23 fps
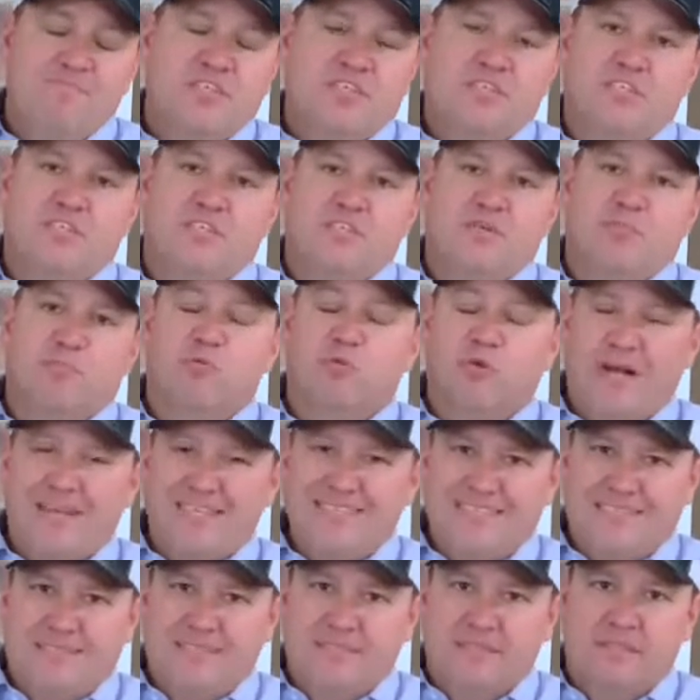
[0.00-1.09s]
She's the
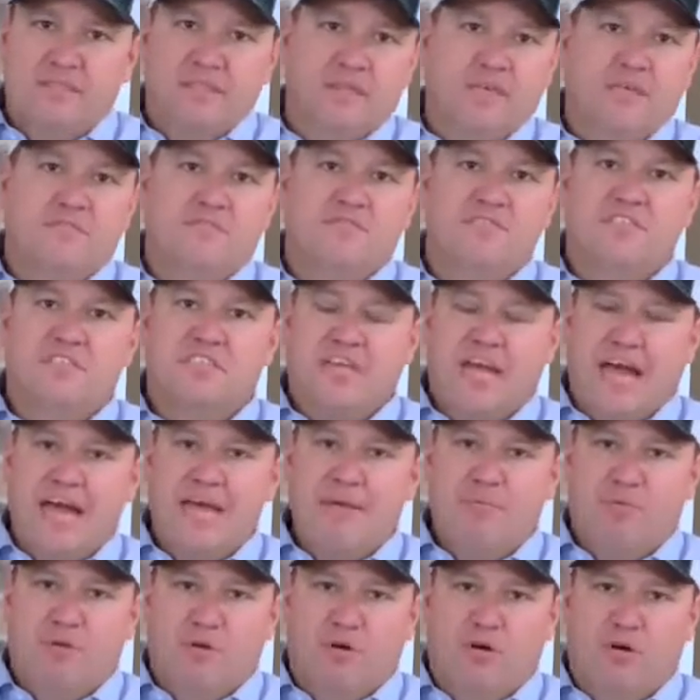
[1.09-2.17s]
president of
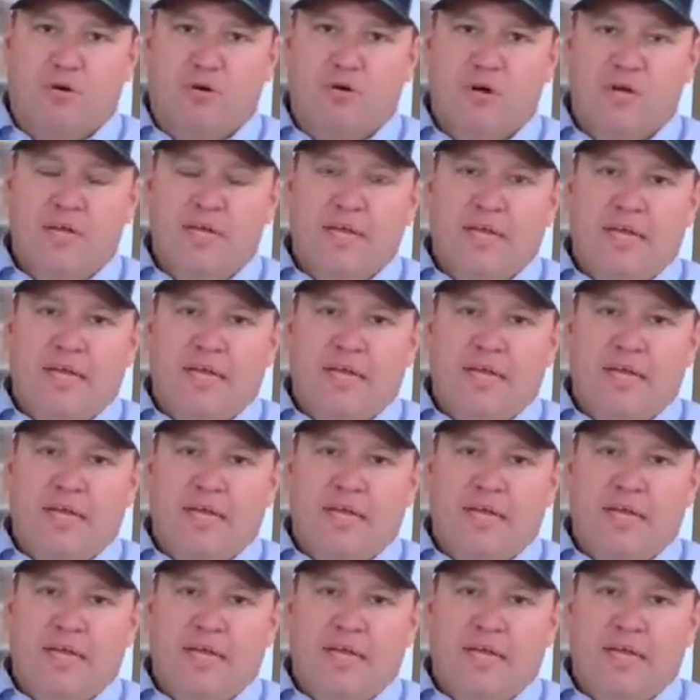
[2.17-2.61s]
SkyPro,